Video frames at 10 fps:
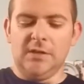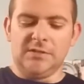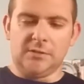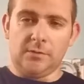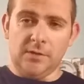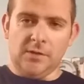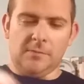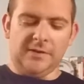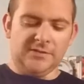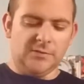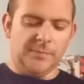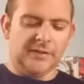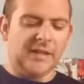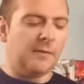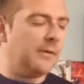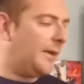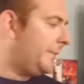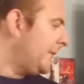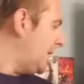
So wanted to pick that one up.